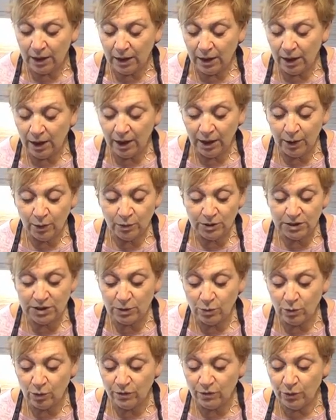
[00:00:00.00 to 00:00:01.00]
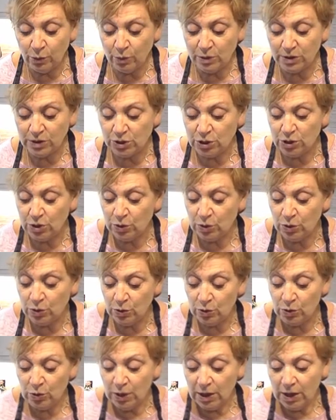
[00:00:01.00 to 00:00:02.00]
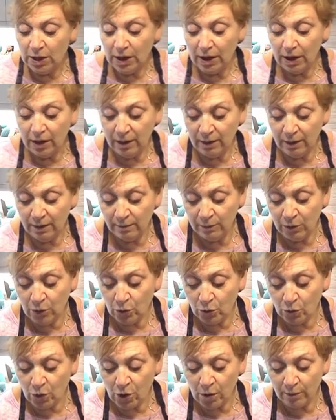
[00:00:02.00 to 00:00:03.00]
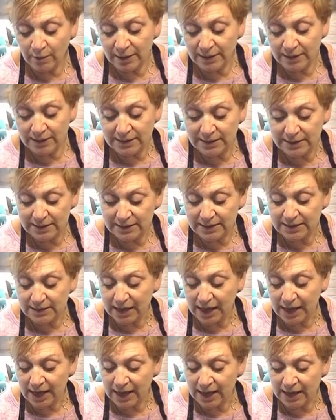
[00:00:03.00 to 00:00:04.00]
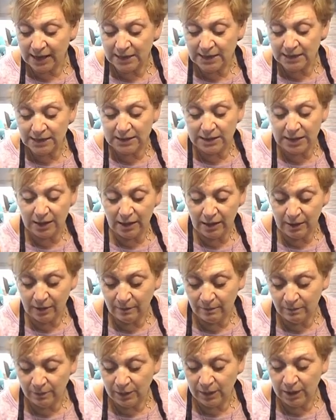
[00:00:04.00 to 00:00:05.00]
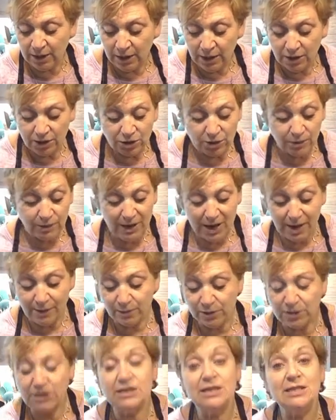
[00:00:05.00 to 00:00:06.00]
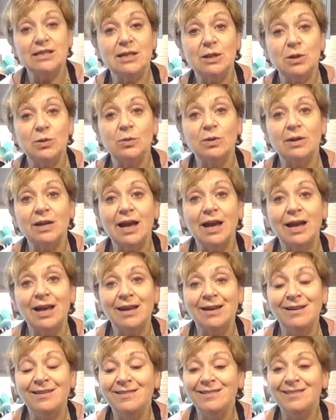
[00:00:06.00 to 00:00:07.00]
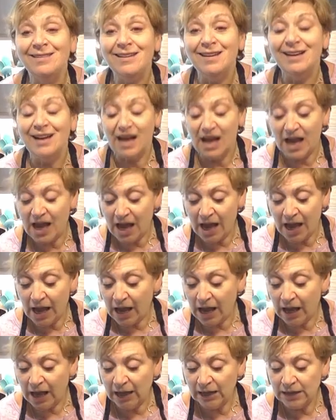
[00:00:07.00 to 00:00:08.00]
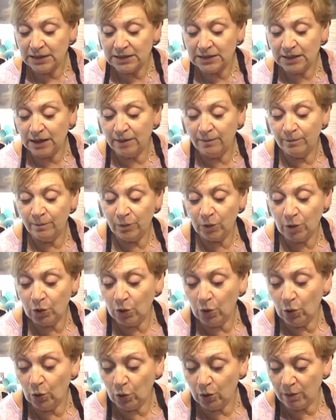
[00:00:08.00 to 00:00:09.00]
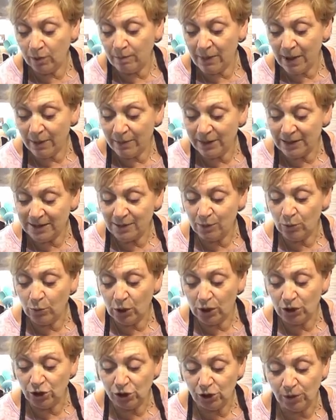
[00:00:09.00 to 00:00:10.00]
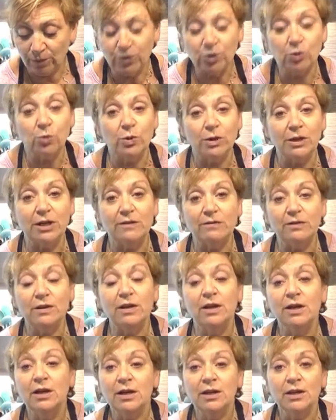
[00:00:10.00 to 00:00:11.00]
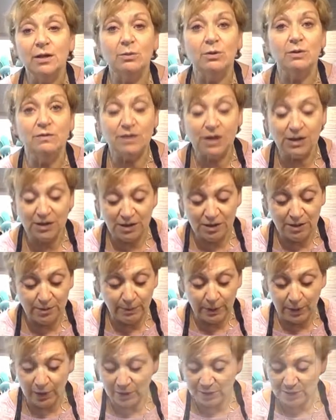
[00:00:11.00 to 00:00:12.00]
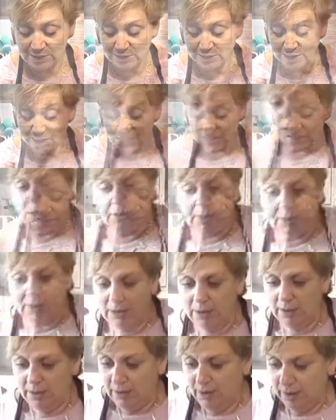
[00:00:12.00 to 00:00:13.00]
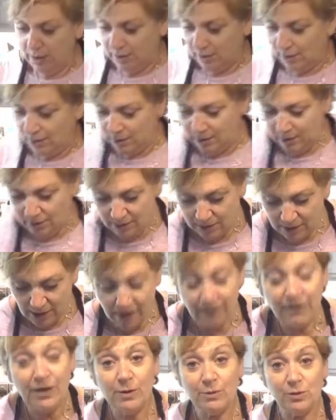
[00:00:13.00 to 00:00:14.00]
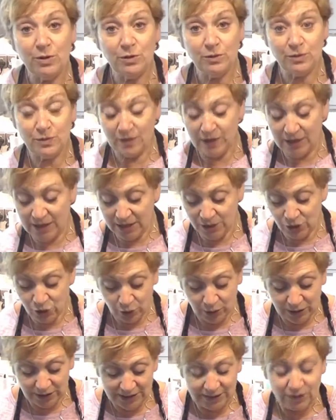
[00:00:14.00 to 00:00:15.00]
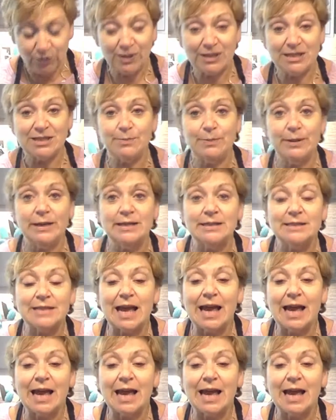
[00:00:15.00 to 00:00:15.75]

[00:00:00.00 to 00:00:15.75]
I also look forward to your comments, and to be able to see you again and cook maybe some workshops or whatever that we've done in the past. I hope you enjoyed these recipes,